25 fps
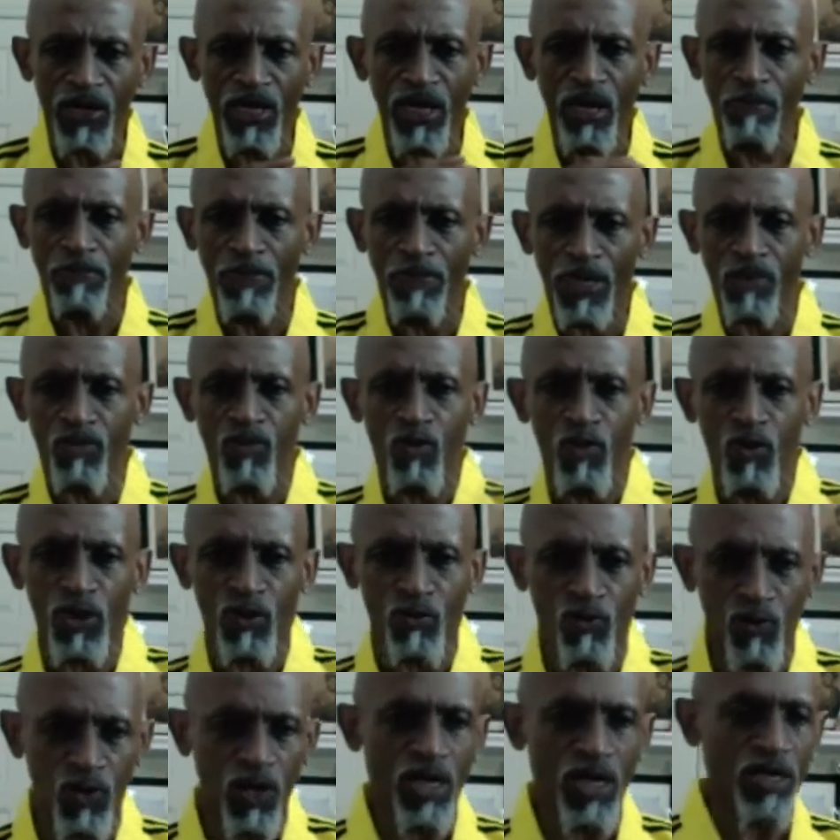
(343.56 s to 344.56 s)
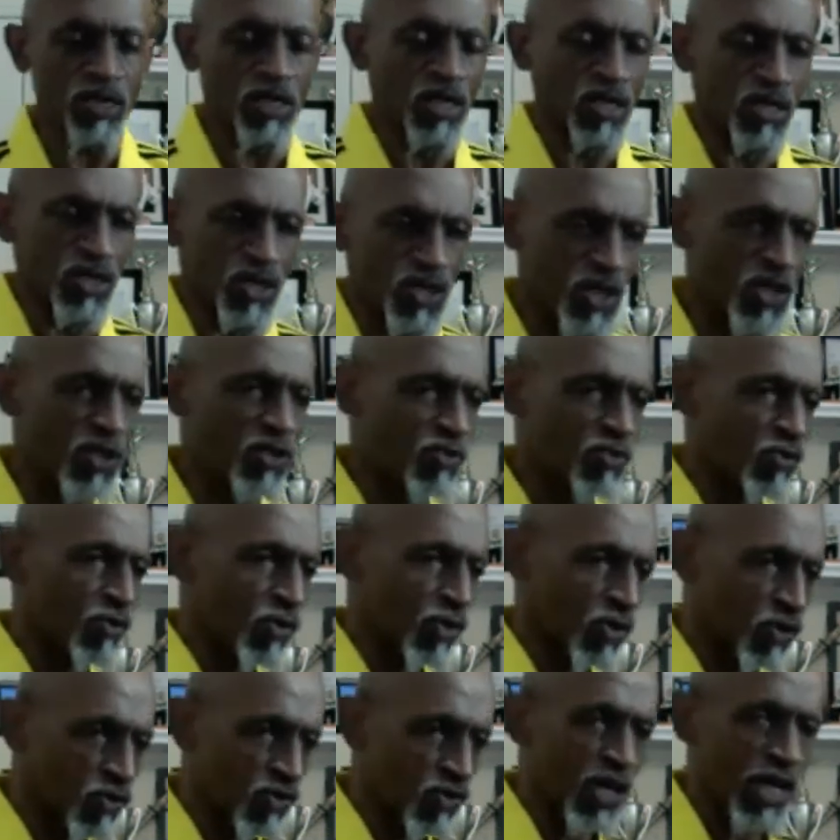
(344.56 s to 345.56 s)
up in the morning, 1, 2,
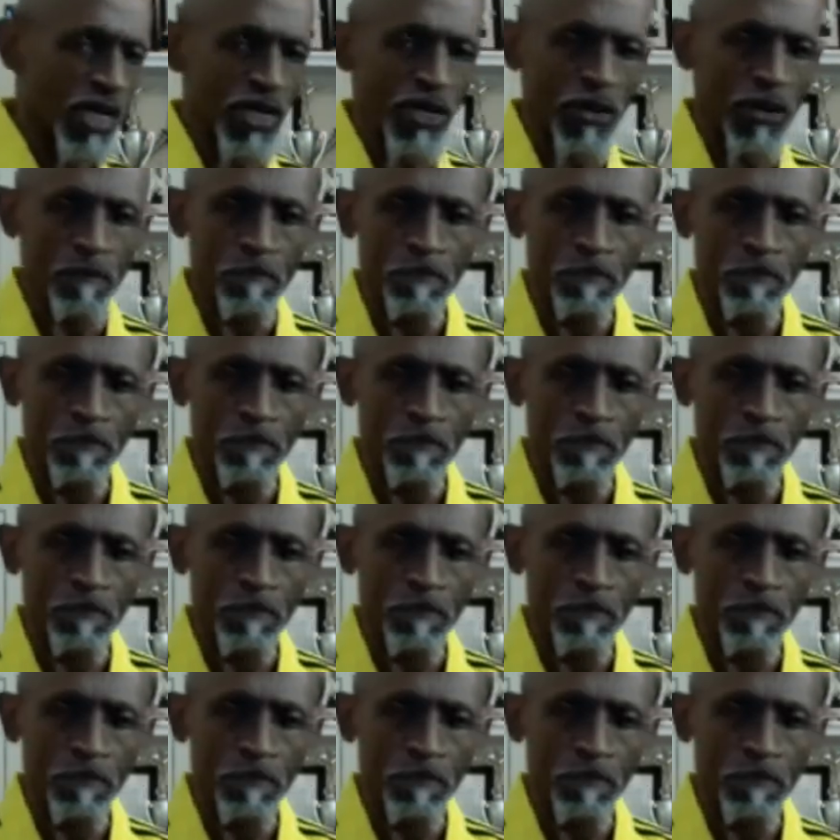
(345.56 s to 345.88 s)
3.